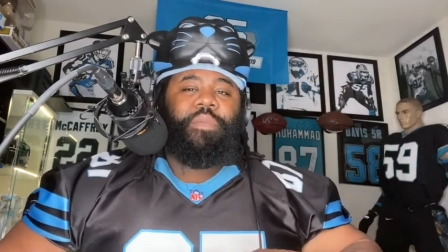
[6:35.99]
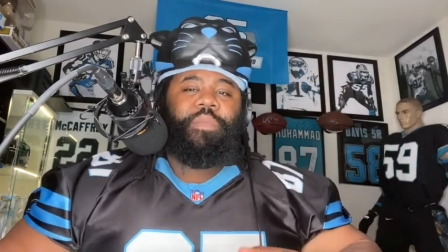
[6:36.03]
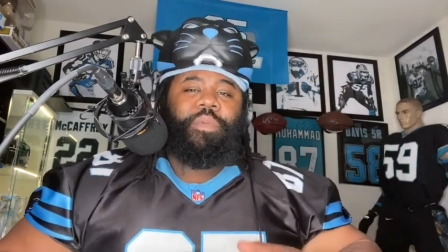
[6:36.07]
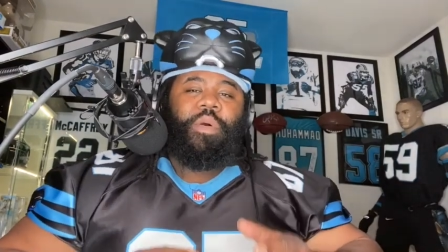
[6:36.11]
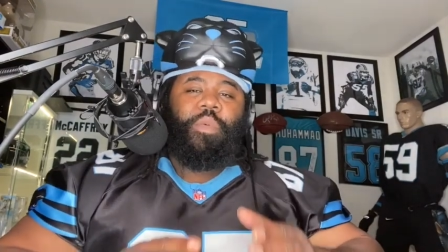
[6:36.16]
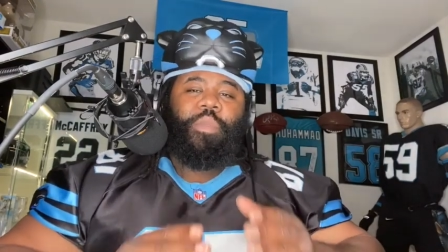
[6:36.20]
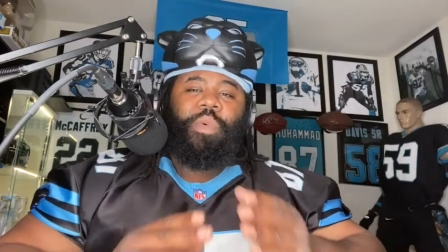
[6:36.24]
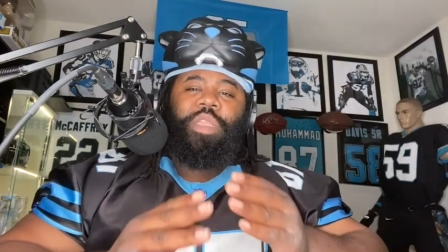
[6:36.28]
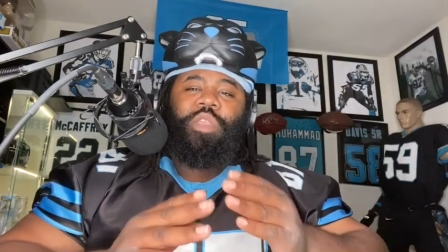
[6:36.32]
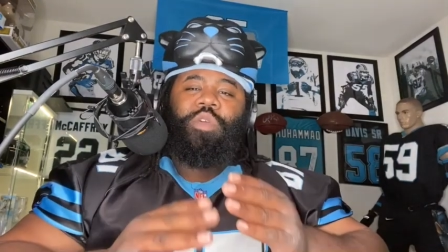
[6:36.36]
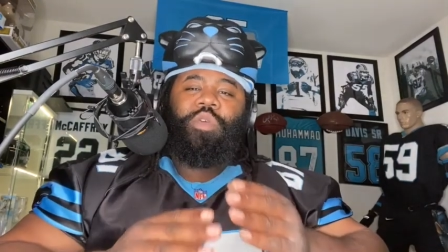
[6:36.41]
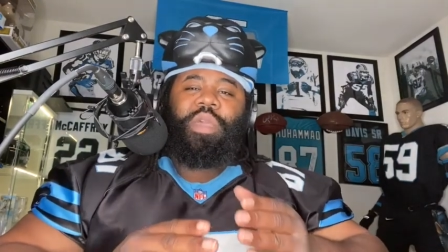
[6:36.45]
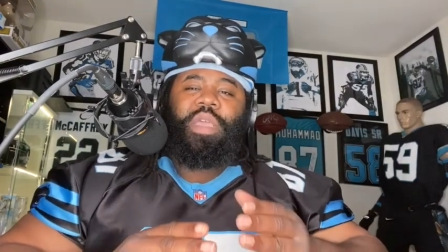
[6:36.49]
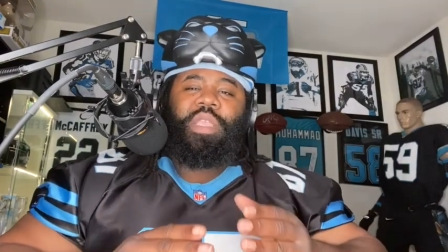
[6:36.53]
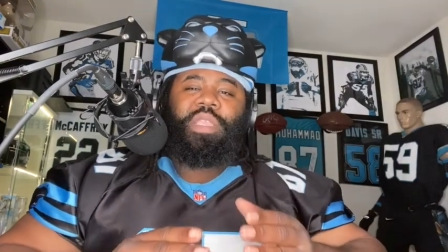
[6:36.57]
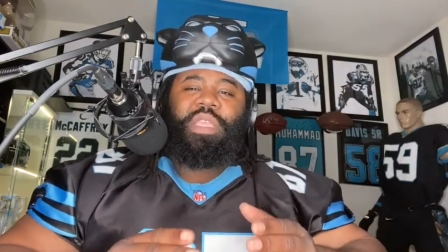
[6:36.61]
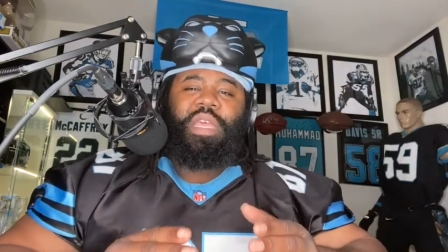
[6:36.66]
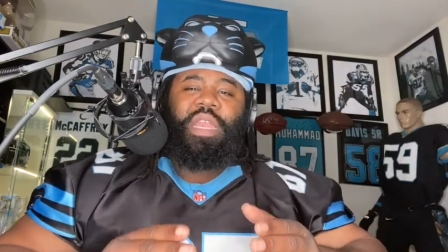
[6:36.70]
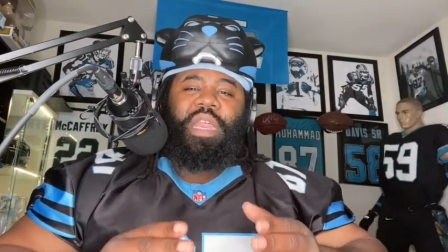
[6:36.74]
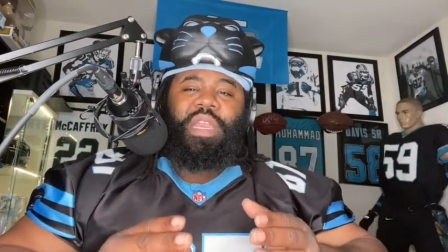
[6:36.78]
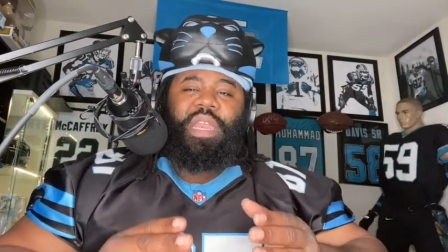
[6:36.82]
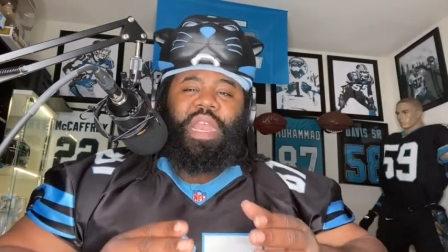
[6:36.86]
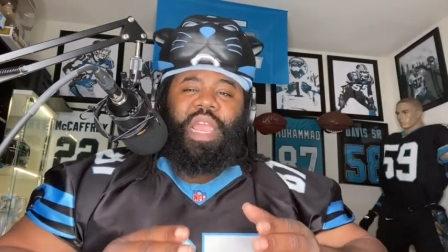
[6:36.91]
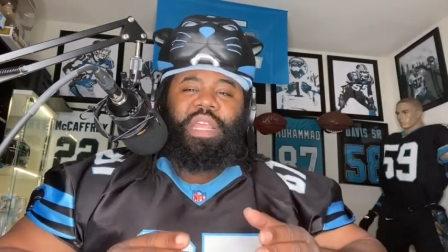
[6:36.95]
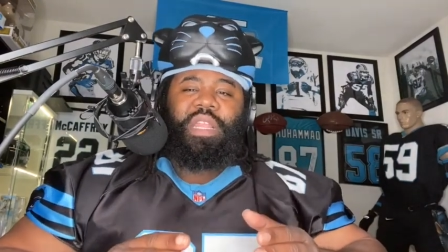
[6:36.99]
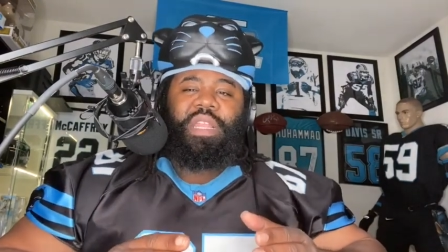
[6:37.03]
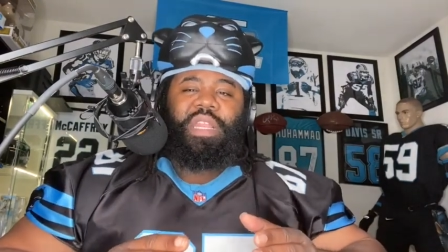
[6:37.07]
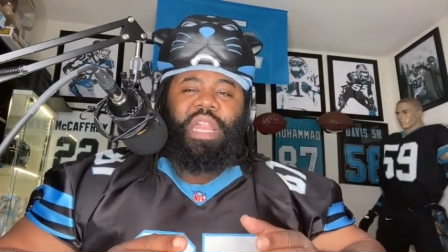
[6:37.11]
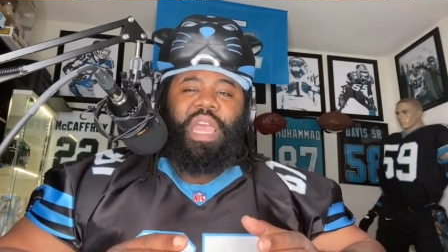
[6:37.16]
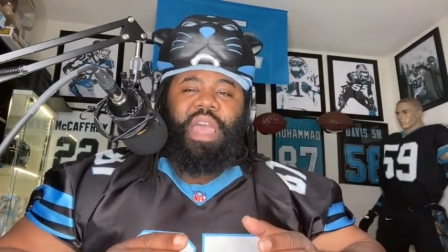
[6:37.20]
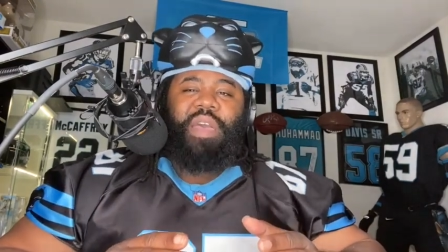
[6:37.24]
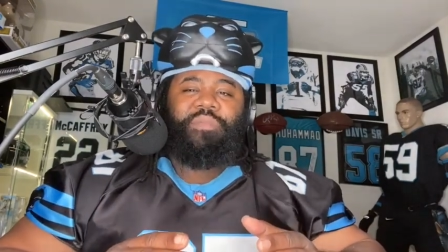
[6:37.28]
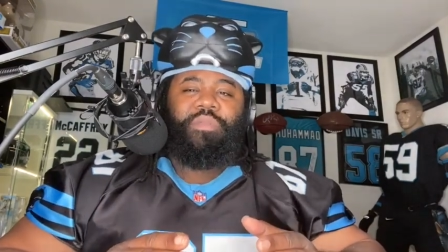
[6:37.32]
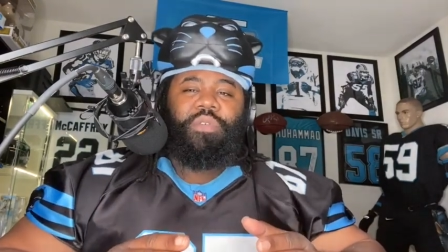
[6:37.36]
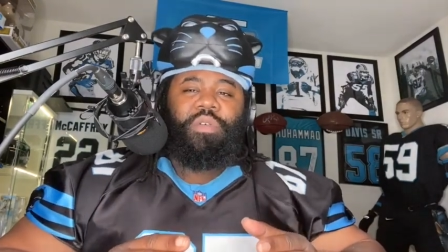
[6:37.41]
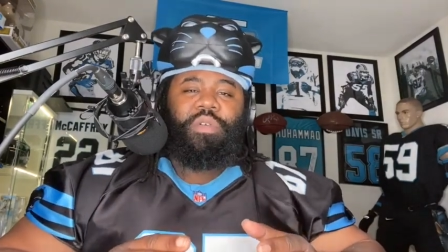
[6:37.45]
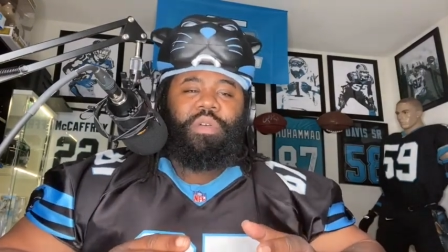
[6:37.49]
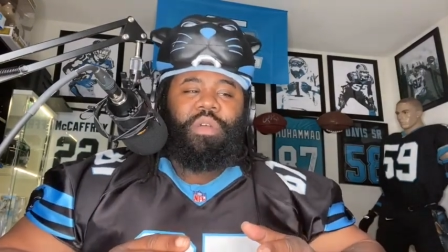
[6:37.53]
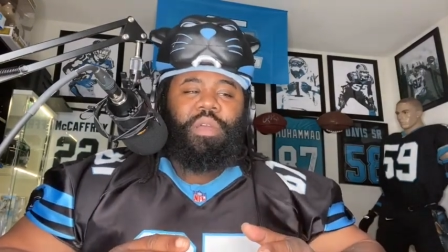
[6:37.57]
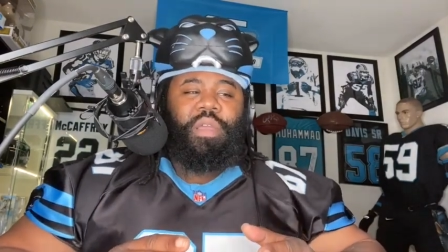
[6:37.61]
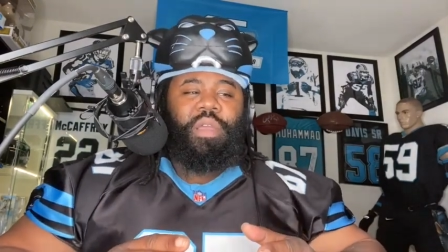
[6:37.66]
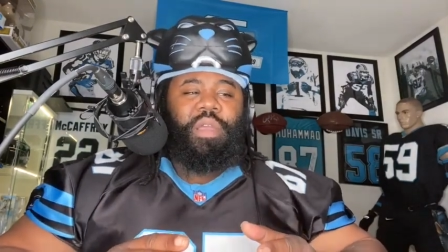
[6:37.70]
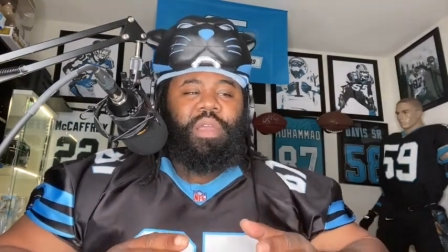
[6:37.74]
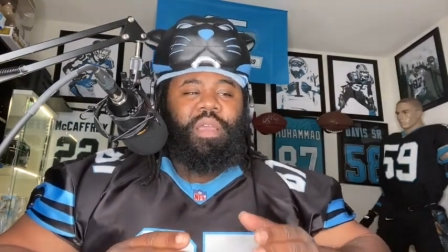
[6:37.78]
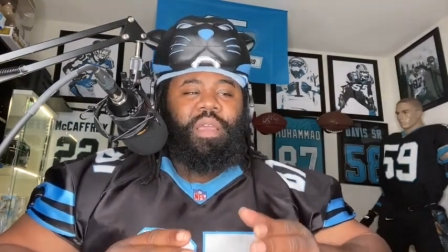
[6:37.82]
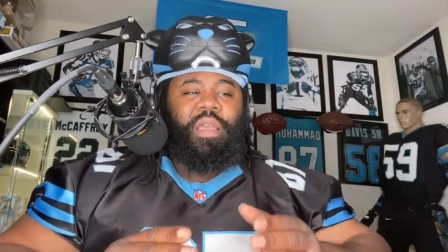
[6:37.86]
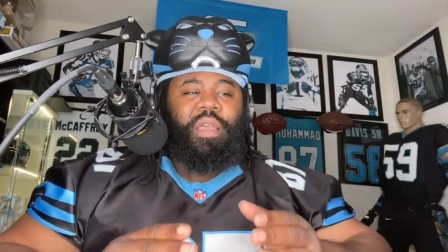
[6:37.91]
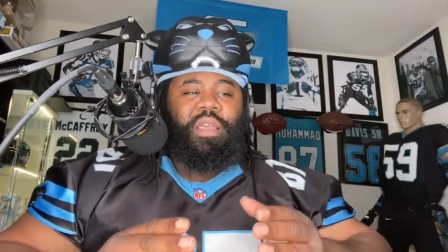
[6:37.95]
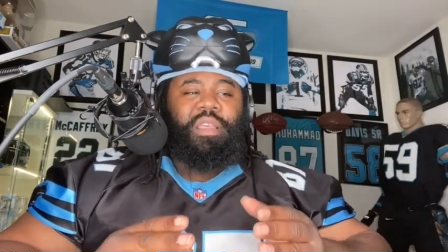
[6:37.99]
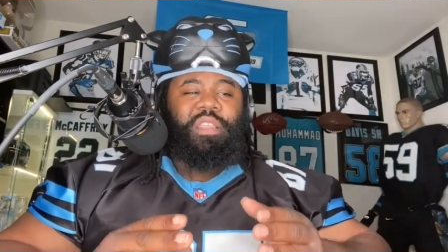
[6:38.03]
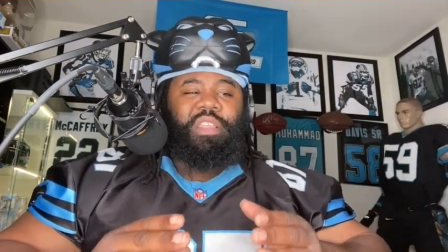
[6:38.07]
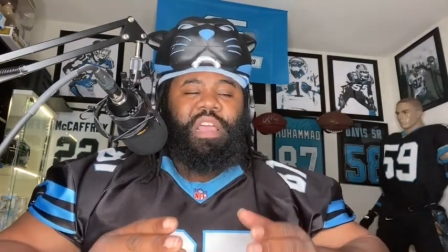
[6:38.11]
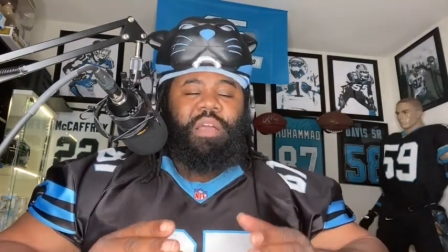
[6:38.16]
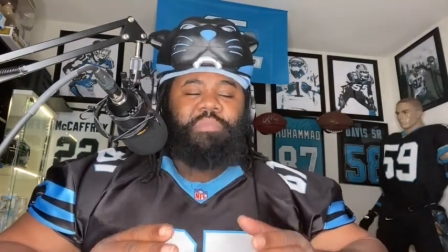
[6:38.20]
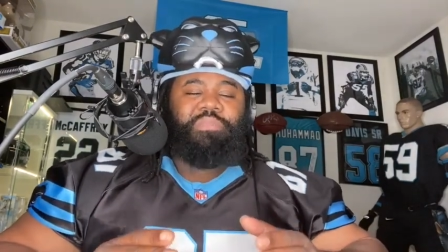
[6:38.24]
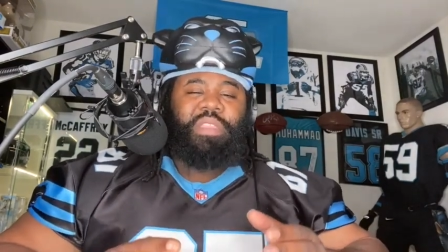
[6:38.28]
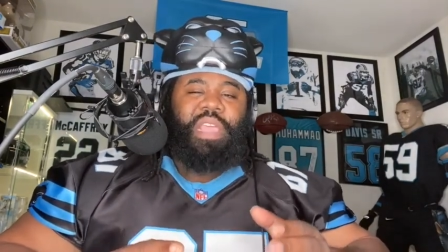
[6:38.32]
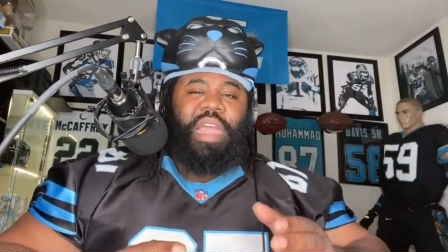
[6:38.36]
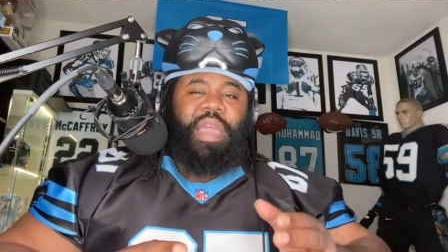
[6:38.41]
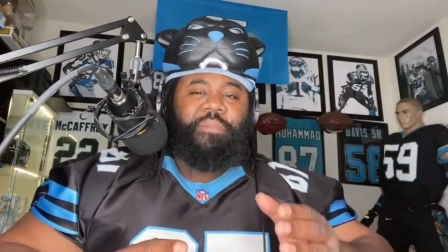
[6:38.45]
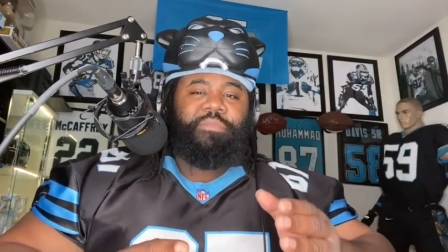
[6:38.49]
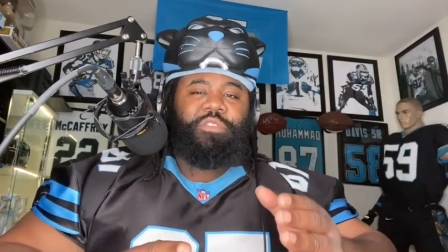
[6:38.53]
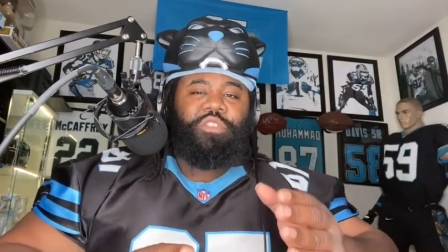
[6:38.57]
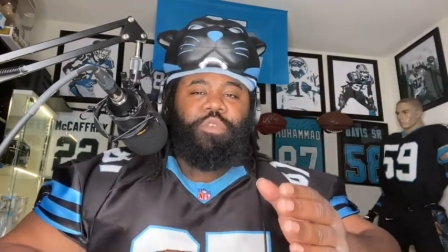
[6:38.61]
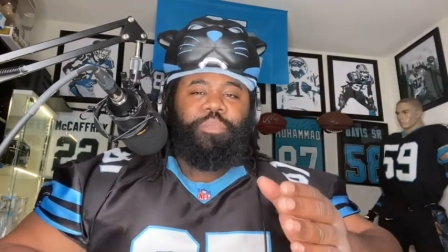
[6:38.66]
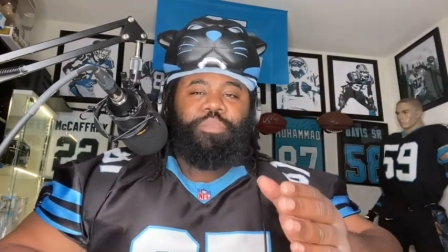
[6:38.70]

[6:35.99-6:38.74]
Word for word: But when you get to the next level, sometimes